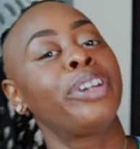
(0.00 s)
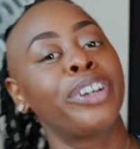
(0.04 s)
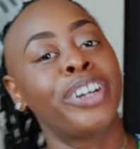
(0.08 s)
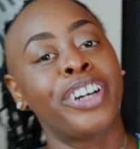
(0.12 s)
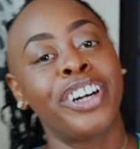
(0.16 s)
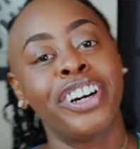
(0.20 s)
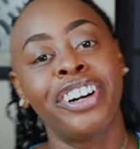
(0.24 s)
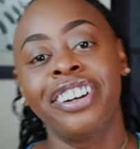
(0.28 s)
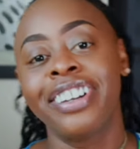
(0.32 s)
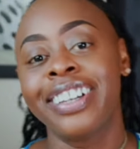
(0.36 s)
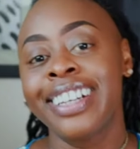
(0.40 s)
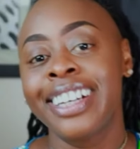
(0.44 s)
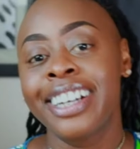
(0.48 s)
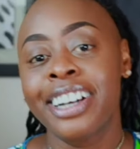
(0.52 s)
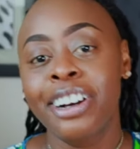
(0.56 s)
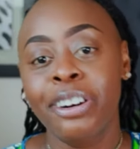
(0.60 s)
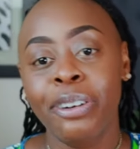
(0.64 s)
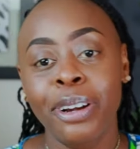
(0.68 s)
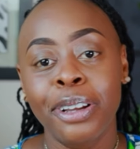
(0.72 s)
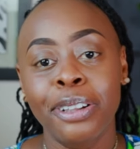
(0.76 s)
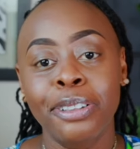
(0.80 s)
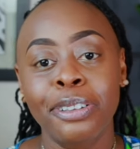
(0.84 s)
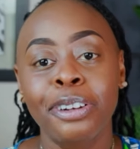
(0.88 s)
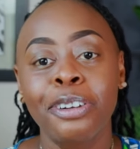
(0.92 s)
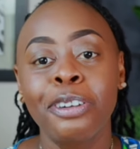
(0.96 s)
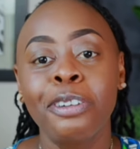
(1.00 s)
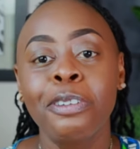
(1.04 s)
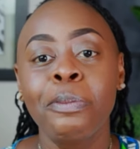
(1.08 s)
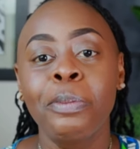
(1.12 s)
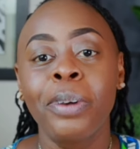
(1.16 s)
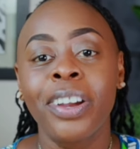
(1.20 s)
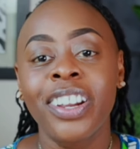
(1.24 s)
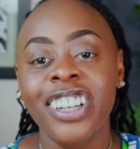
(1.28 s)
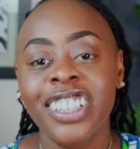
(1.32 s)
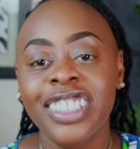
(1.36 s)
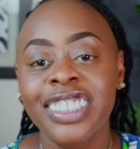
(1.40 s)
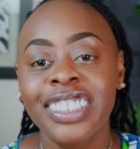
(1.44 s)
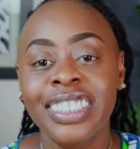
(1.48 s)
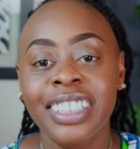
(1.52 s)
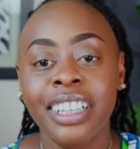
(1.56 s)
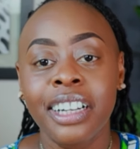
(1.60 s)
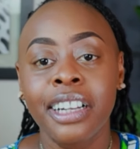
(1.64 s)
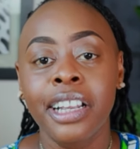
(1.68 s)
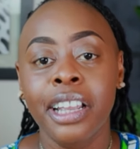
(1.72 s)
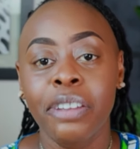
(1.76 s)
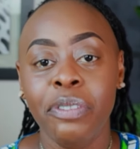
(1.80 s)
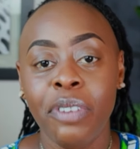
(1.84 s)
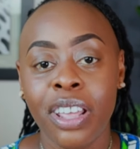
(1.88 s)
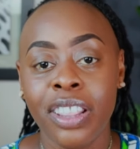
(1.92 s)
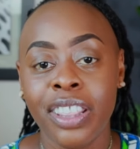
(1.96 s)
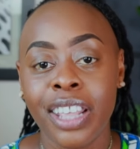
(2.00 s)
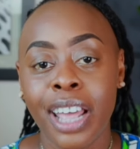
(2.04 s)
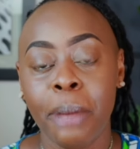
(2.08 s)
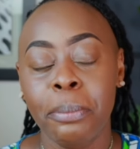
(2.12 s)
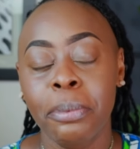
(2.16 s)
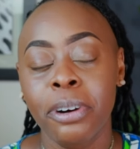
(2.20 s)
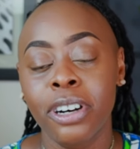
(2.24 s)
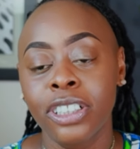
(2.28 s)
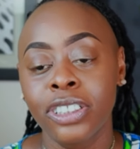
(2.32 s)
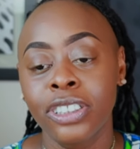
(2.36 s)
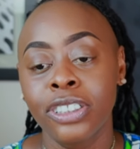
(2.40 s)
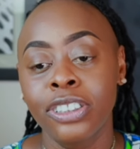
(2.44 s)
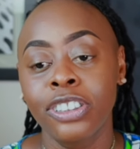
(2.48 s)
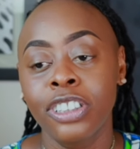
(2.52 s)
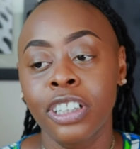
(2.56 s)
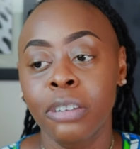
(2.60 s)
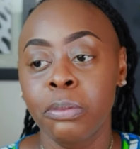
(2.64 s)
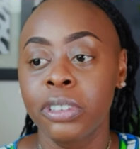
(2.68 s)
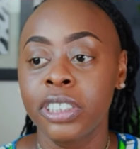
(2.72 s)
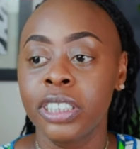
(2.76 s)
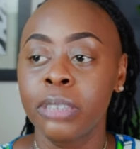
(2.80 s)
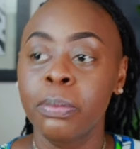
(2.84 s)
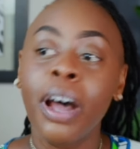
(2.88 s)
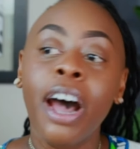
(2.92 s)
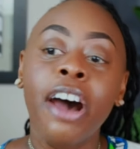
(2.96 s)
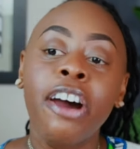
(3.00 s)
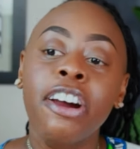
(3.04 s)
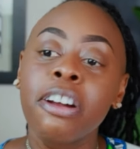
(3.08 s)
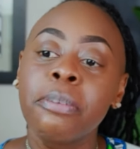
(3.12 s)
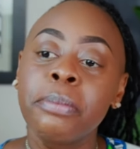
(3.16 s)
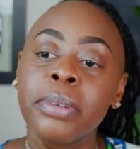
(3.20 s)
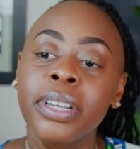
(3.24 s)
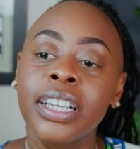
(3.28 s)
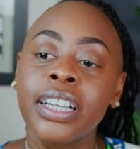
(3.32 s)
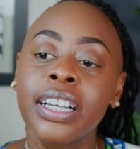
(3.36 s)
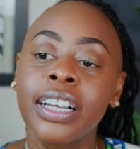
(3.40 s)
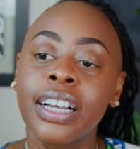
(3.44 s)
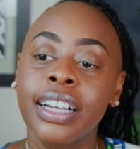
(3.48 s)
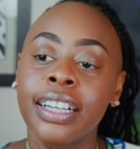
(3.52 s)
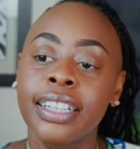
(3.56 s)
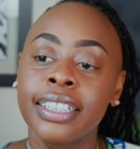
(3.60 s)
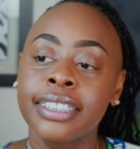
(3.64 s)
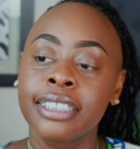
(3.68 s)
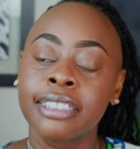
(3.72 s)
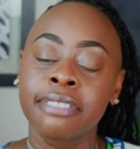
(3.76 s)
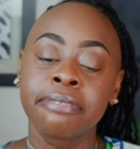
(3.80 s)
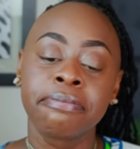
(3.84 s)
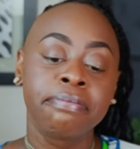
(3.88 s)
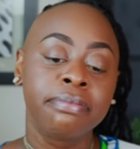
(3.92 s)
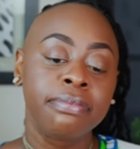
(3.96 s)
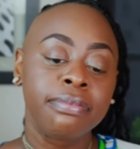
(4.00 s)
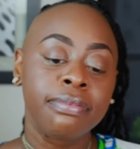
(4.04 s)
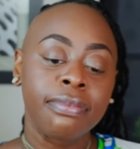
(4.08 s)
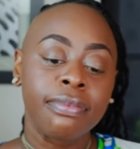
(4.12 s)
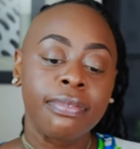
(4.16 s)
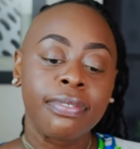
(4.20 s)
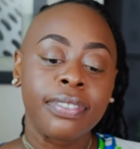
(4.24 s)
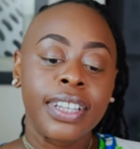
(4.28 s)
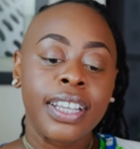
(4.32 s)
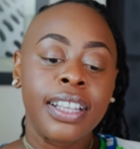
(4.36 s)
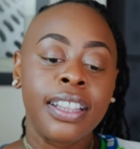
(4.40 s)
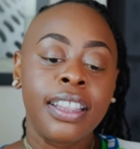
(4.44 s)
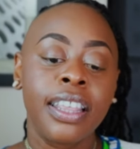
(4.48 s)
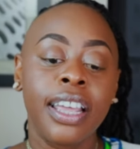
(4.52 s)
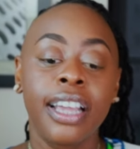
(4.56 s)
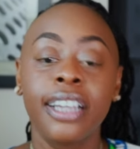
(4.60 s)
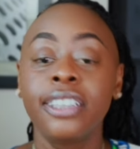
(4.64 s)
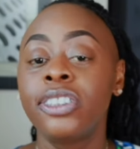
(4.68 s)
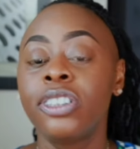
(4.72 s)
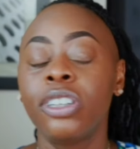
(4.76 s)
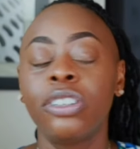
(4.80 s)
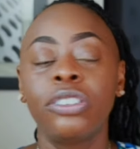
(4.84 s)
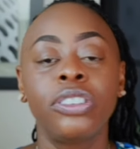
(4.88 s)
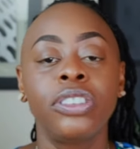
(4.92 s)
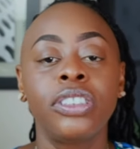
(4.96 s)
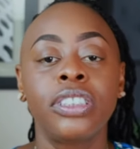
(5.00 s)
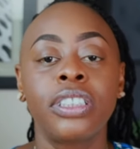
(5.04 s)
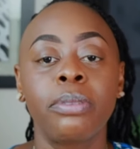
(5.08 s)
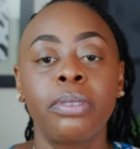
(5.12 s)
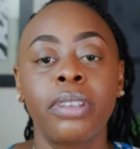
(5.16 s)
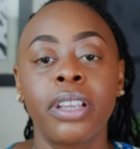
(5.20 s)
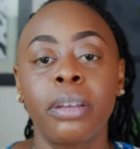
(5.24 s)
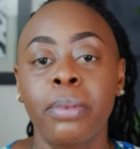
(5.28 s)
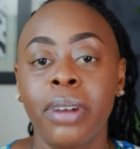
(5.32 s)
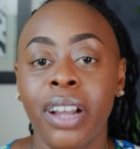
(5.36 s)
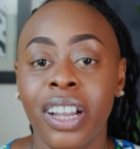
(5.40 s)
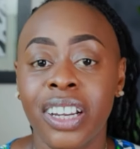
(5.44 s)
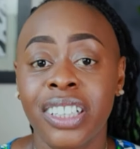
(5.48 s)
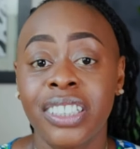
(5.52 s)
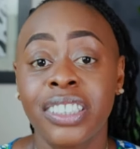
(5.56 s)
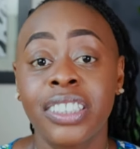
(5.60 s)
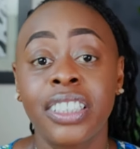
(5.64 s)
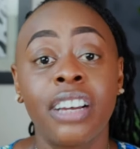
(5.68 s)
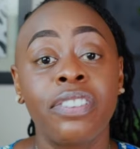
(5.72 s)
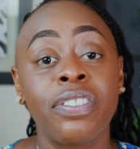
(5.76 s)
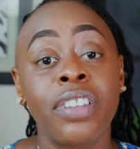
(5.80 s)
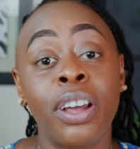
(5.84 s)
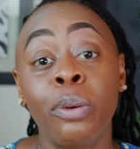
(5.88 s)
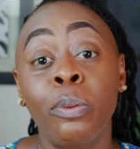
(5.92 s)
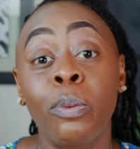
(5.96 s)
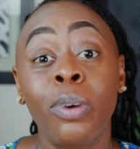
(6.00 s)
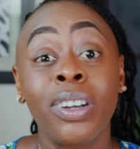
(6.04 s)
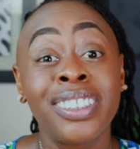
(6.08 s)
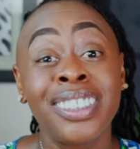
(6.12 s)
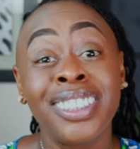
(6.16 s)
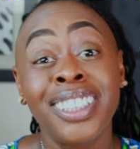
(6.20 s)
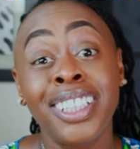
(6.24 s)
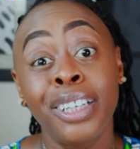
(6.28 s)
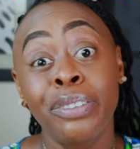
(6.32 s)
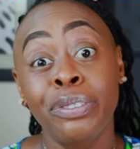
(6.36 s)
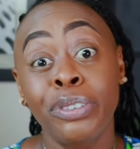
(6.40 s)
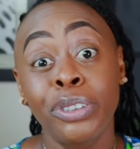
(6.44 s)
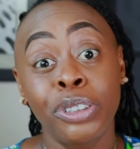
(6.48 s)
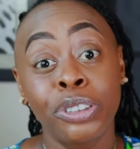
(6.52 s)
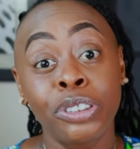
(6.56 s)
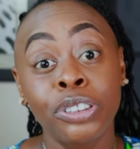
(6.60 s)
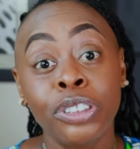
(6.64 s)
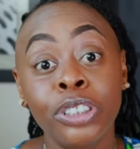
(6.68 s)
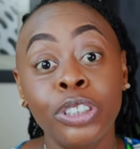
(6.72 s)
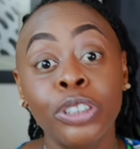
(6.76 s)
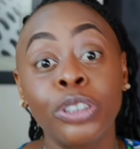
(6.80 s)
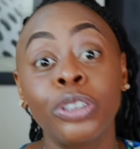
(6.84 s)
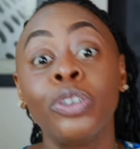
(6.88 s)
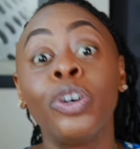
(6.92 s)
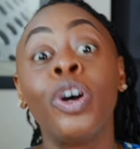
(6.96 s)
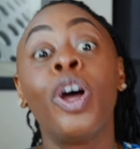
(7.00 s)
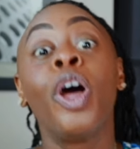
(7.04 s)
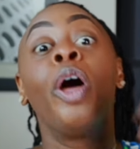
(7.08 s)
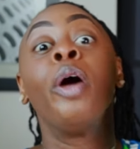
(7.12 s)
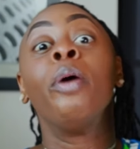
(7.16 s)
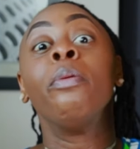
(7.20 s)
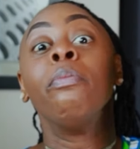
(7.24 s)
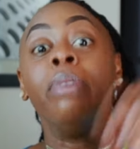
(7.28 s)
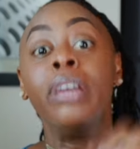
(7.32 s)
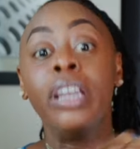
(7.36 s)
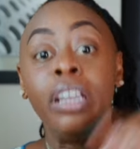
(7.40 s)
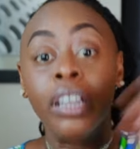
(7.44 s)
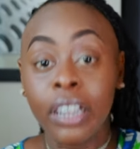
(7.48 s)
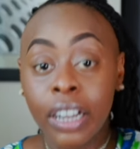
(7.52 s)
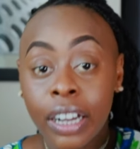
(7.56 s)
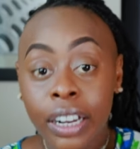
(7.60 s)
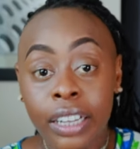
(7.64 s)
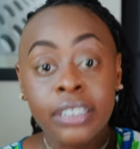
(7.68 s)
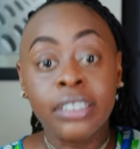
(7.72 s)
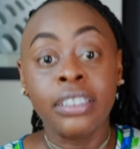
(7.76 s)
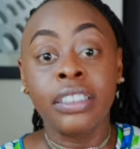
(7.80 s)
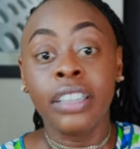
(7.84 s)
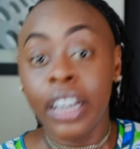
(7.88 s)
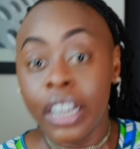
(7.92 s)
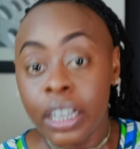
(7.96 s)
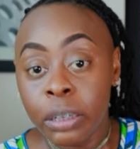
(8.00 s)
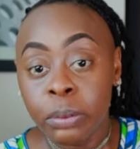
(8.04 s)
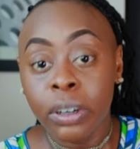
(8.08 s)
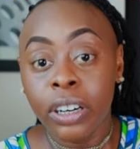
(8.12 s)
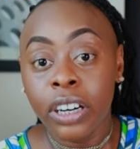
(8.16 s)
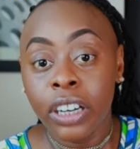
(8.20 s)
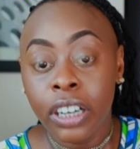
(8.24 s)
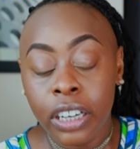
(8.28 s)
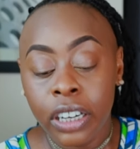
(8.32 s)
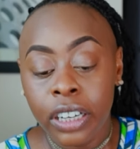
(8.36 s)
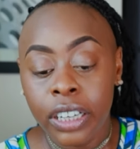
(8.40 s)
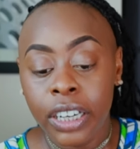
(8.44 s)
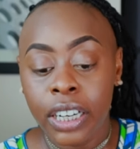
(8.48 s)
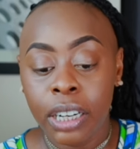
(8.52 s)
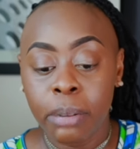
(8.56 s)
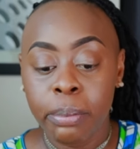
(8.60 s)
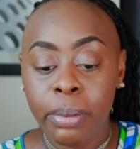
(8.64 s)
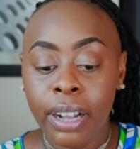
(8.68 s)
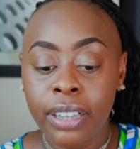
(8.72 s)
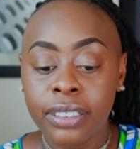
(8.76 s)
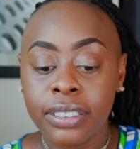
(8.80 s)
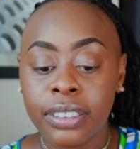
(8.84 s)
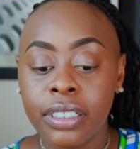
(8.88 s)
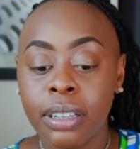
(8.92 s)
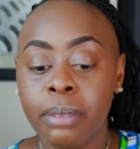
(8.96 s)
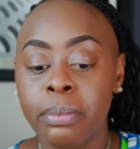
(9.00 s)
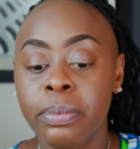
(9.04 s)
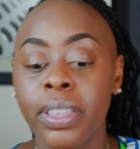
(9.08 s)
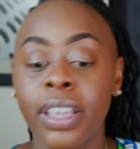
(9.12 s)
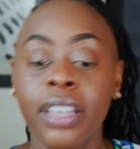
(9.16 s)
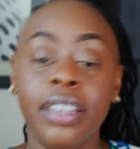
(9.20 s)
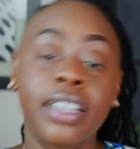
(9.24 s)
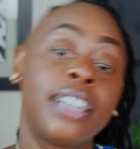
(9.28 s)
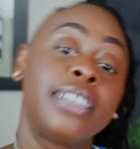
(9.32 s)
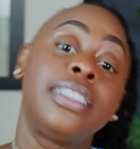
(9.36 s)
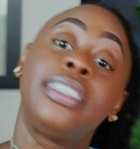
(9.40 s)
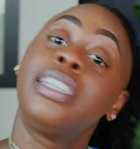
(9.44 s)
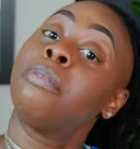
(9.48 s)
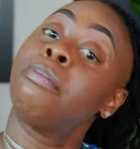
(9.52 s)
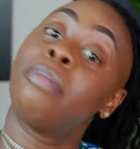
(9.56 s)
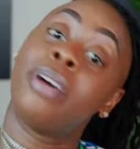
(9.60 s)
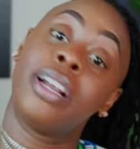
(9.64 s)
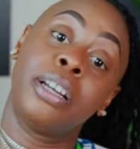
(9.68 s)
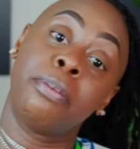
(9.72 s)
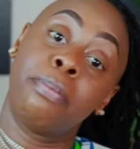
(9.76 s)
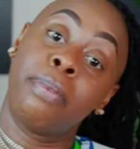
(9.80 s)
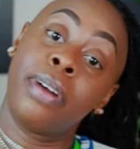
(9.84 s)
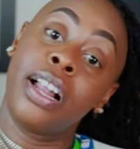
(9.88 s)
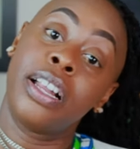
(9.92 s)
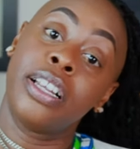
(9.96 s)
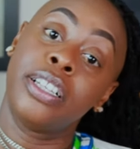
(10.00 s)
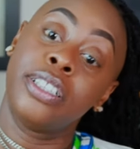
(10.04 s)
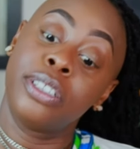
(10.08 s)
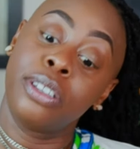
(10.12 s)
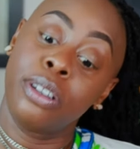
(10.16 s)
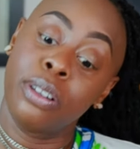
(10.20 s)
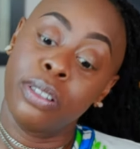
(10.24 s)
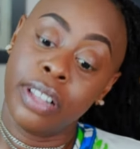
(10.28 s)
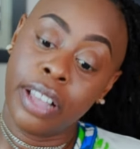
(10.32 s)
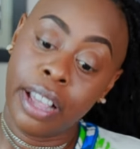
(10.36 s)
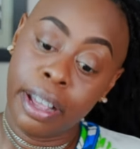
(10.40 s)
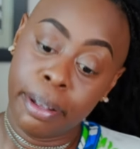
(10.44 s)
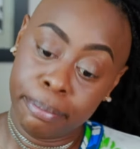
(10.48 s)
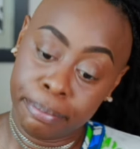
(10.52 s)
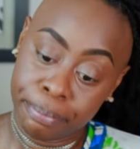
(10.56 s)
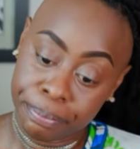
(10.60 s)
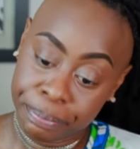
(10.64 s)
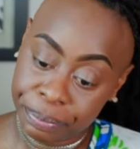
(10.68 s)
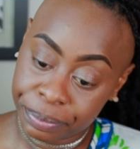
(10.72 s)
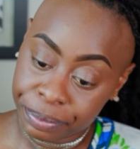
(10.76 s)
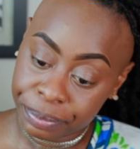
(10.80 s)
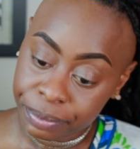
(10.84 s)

they're currently going through, but you're still giving that person so much power because they told you something about yourself that wasn't even true because they were hurting about something that somebody probably told them